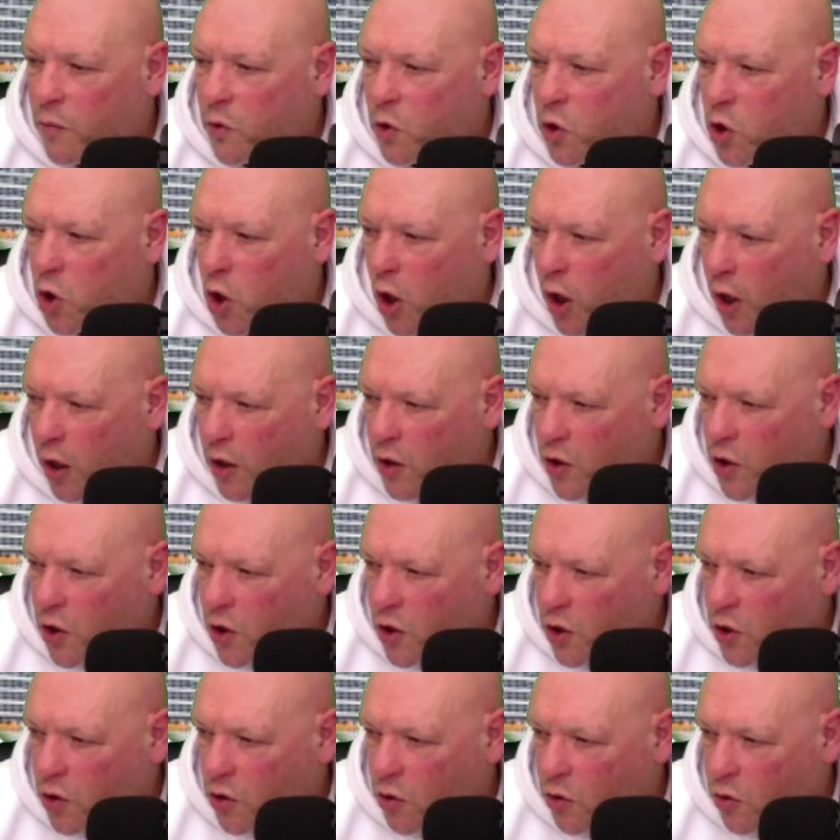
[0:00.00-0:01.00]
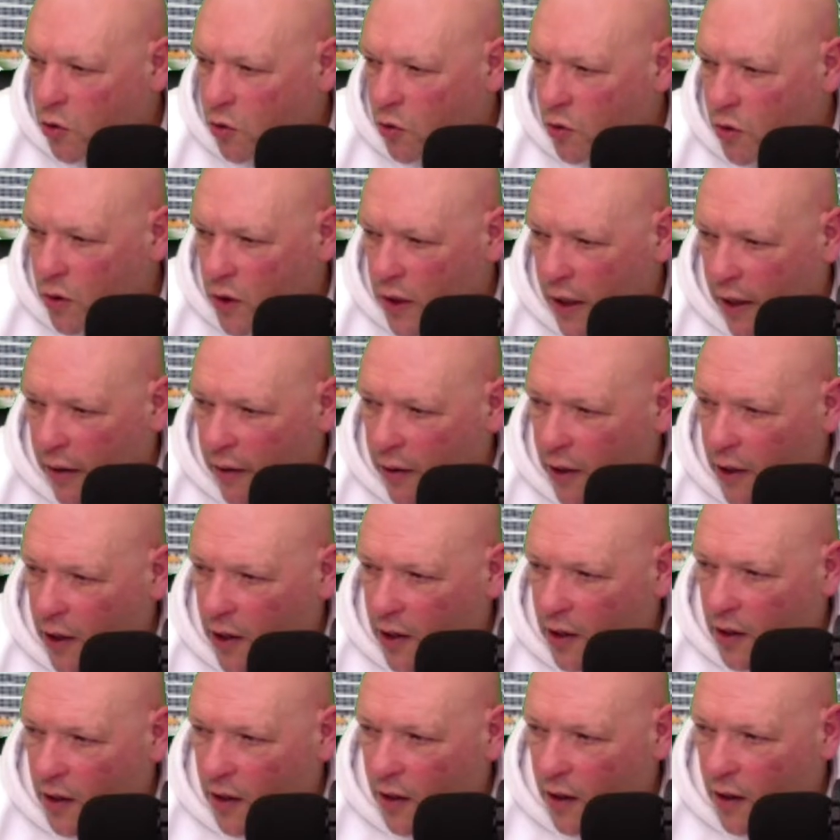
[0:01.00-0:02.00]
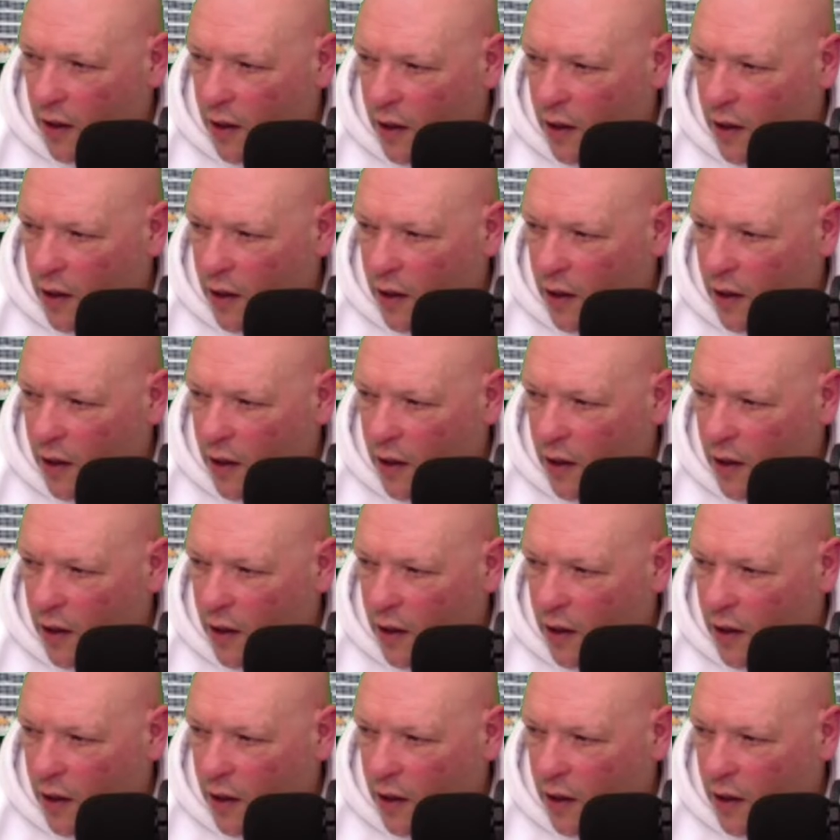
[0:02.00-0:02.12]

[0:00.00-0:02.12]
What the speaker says: Josh to Darian,